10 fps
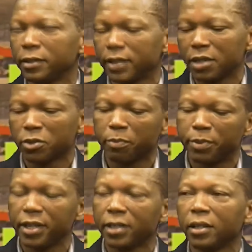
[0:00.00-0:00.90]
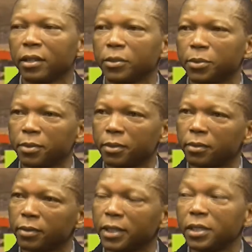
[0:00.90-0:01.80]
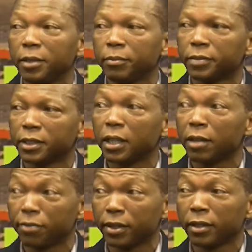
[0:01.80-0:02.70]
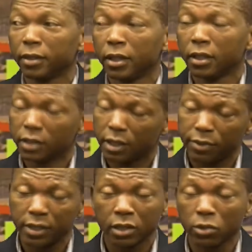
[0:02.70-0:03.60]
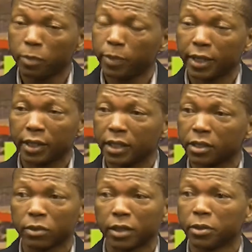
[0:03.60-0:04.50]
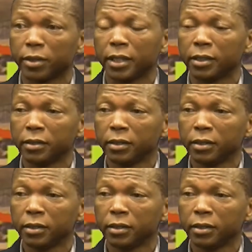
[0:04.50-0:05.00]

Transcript: trying to bring into the team, Silavoy. Silavoy is a good player, yes, quite all right.